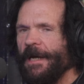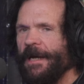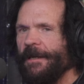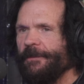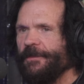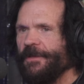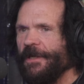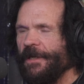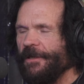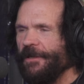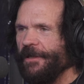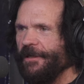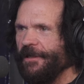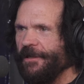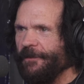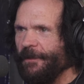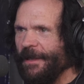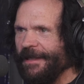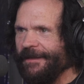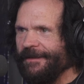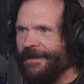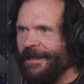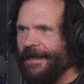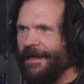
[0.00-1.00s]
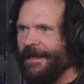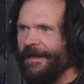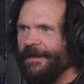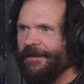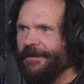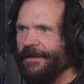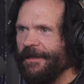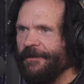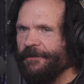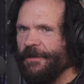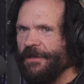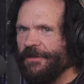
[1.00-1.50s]
I'm telling you, my
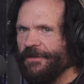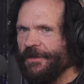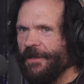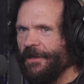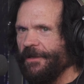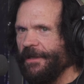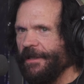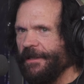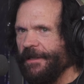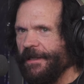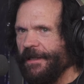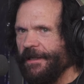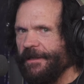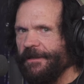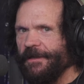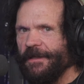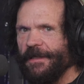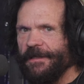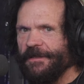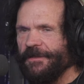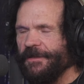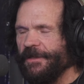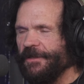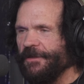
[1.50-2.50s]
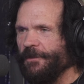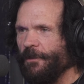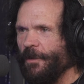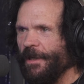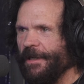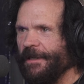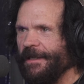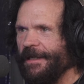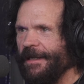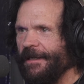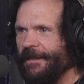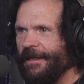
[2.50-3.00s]
dad, if you saw the guy, he's like
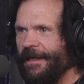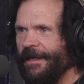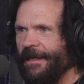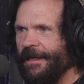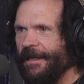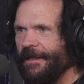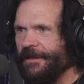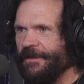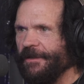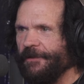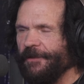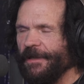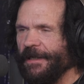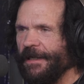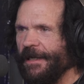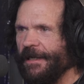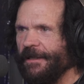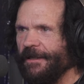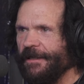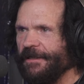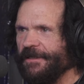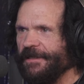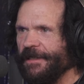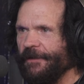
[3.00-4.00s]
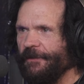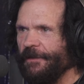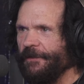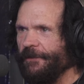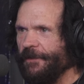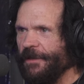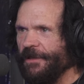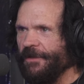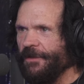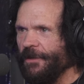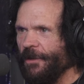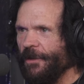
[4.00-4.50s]
6'1", he had the hands of a guy like 7
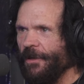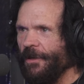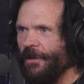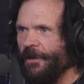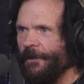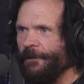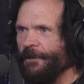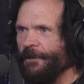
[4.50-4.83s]
feet tall.